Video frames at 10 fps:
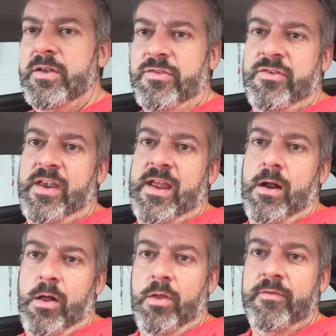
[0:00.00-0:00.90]
since I had
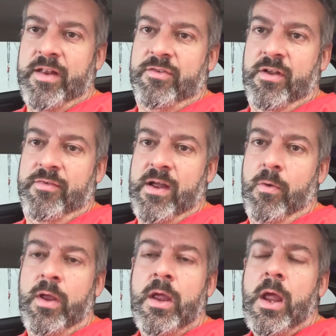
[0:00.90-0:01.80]
all of that stuff
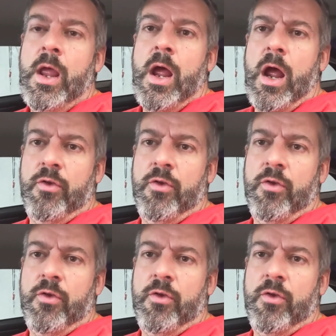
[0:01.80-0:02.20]
out, I